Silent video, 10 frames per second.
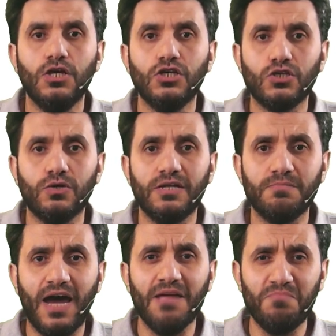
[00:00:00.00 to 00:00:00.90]
So it
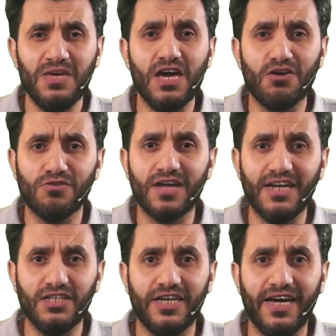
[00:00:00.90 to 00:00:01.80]
might be a good
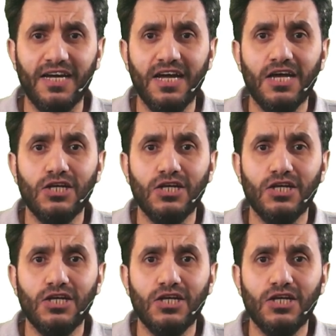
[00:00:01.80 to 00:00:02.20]
idea